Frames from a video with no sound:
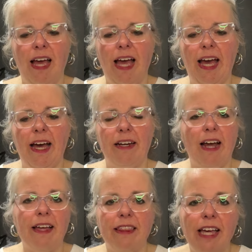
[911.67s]
And
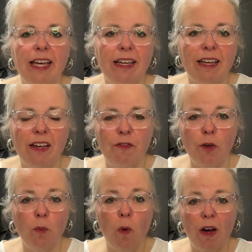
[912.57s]
I think if
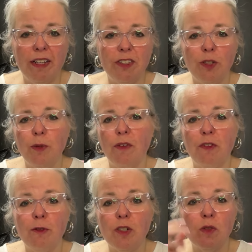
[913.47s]
you wanted to, if
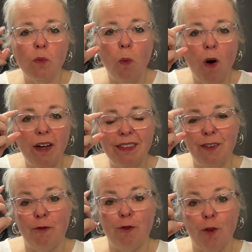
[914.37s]
you just want the
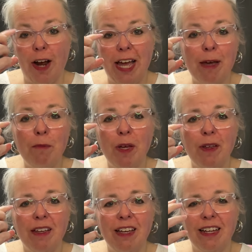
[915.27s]
frame,
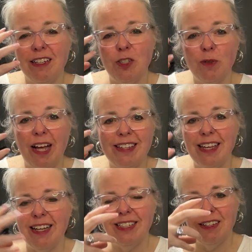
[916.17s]
because you like
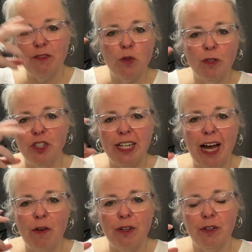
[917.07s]
the idea of switching
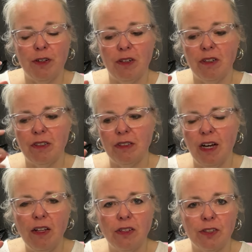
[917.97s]
out your
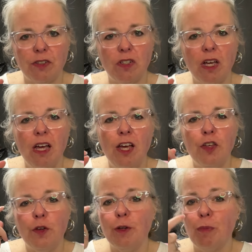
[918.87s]
colors,
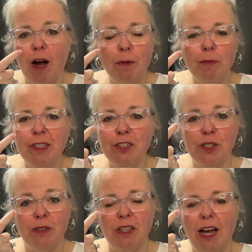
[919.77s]
you could probably
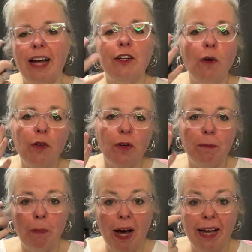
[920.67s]
just, I know you
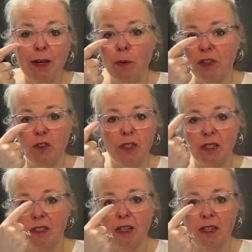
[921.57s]
can buy it with just